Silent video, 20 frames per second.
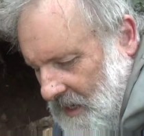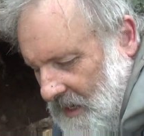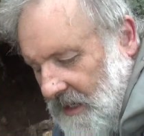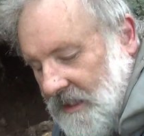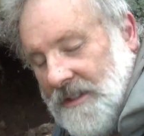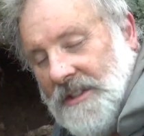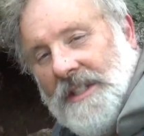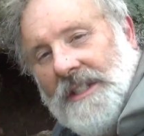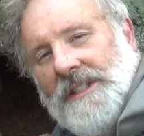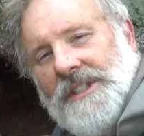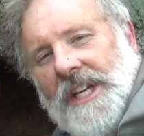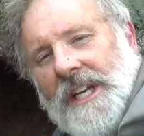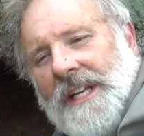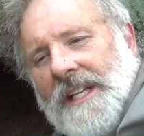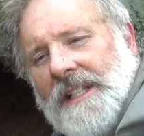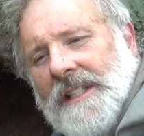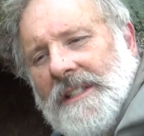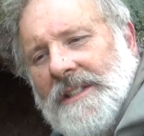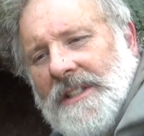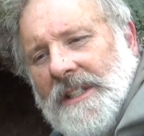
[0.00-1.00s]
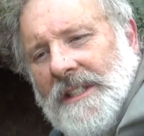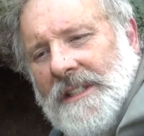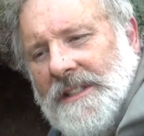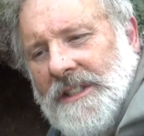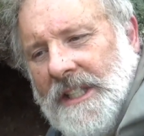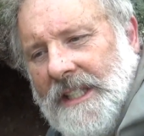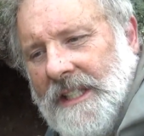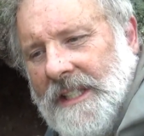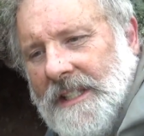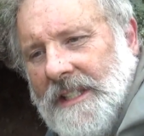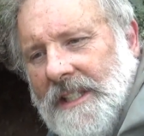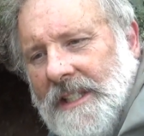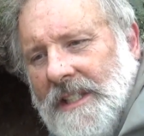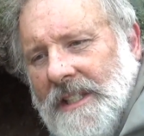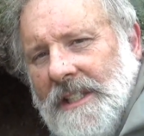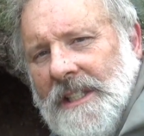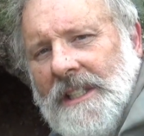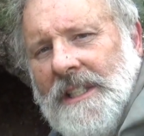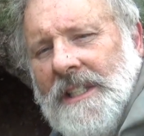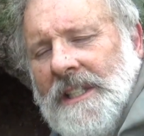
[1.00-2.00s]
synogenic,
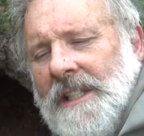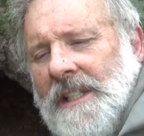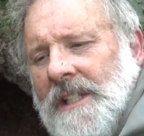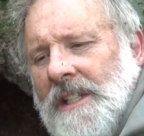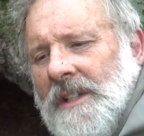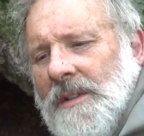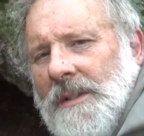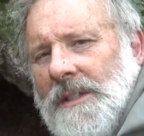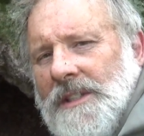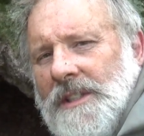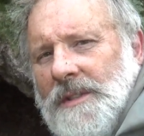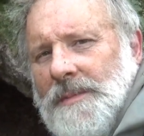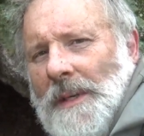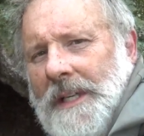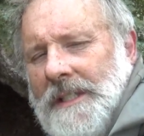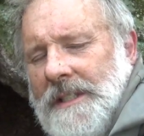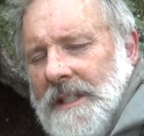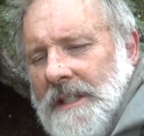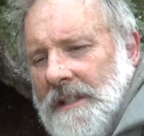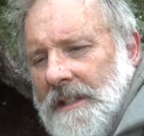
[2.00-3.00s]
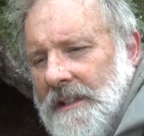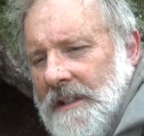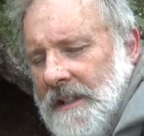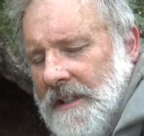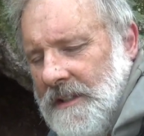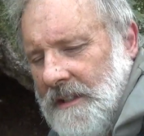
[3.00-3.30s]
which is basically the